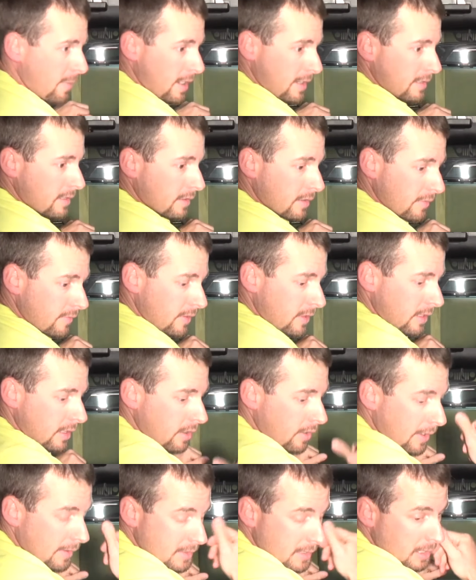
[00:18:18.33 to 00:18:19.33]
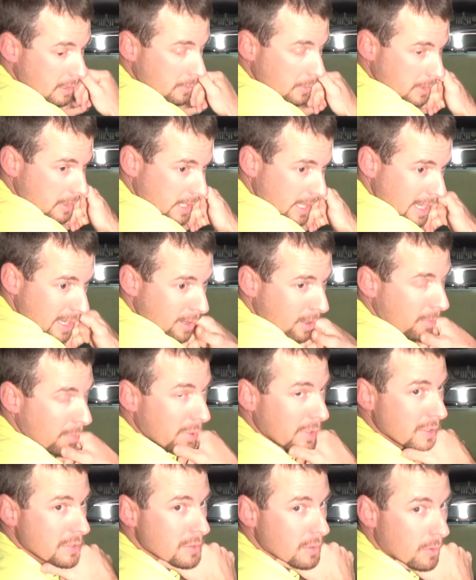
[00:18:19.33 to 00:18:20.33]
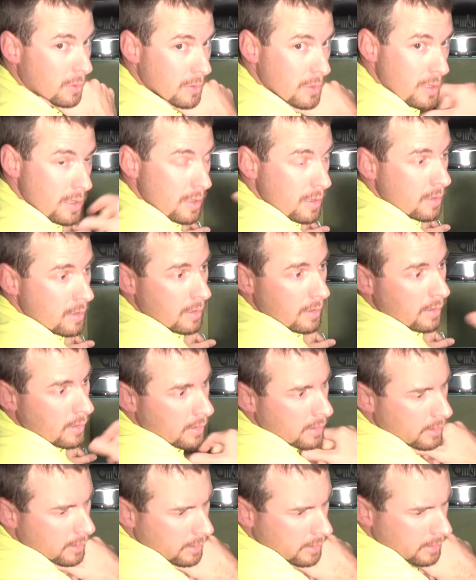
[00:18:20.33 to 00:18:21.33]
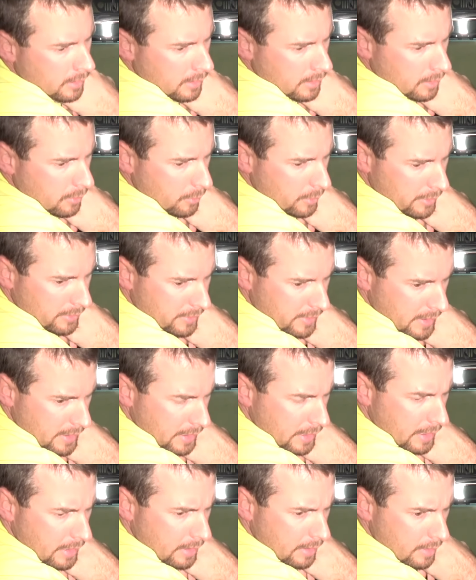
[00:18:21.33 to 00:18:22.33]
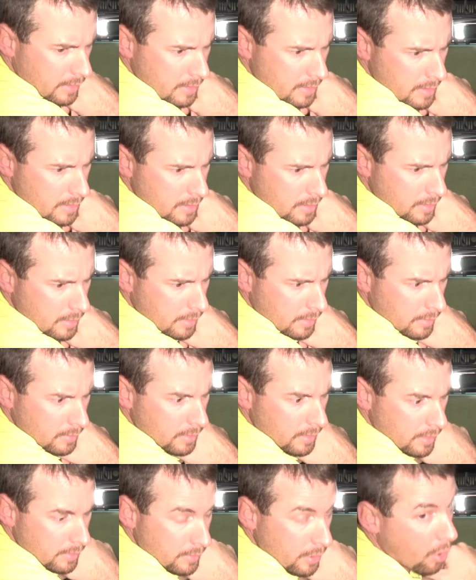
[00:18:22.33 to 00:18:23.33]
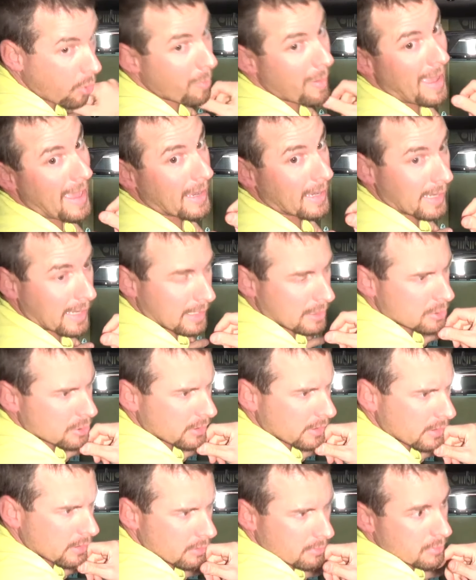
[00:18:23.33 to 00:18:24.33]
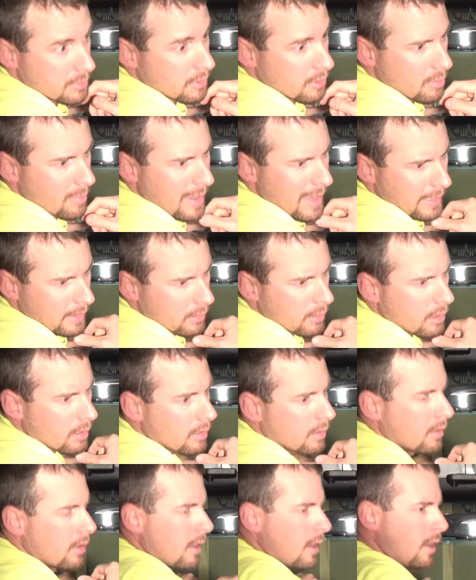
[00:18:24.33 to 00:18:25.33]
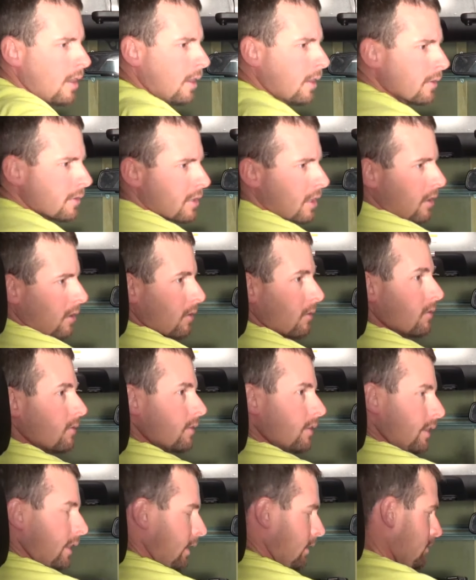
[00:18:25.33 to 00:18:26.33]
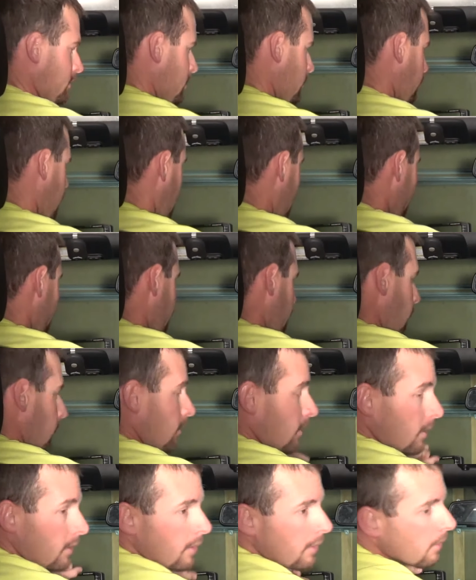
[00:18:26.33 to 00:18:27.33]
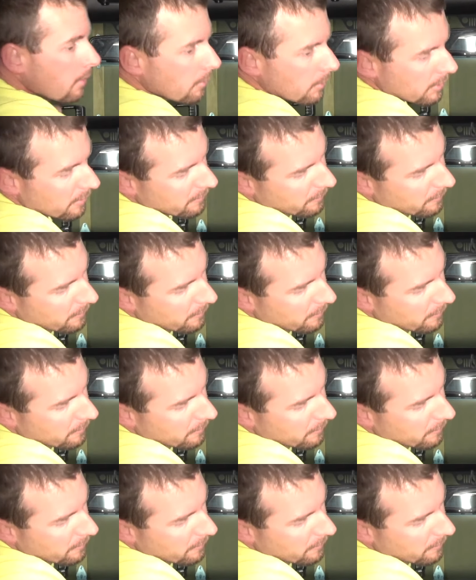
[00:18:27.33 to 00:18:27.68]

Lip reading: I did the video, I did it with the AR pistol with a no mag. Actually, there was no mag at all. So here's the rifle with a